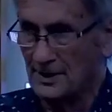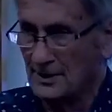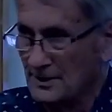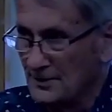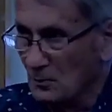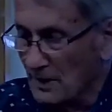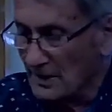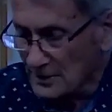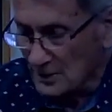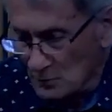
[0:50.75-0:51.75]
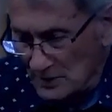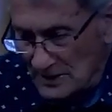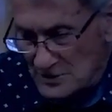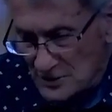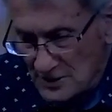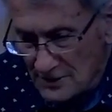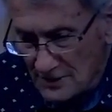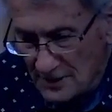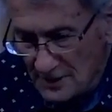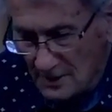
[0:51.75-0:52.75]
that one can really see
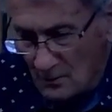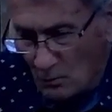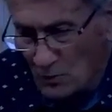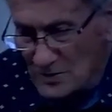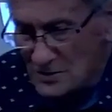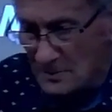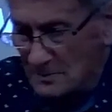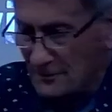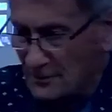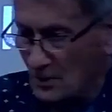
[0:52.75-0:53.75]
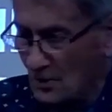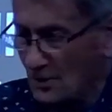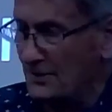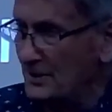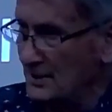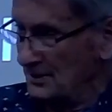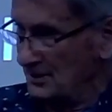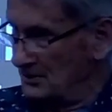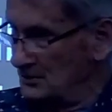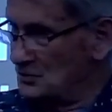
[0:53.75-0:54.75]
the wisdom of God
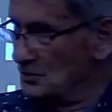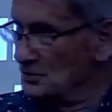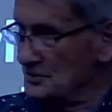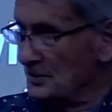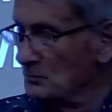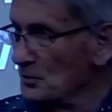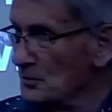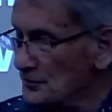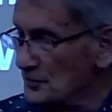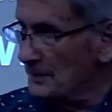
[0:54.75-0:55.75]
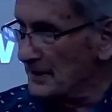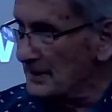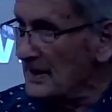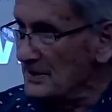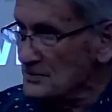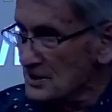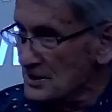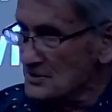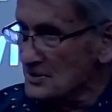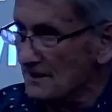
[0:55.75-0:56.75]
in choosing Ruth to be an
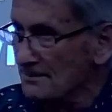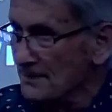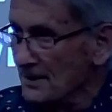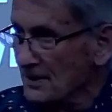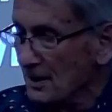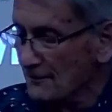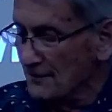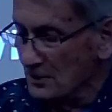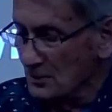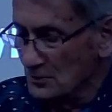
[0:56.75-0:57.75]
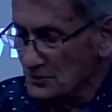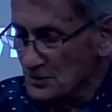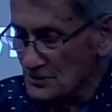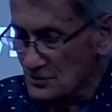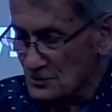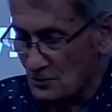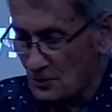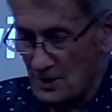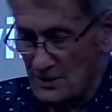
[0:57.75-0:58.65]
ancestor of our Lord Jesus Christ,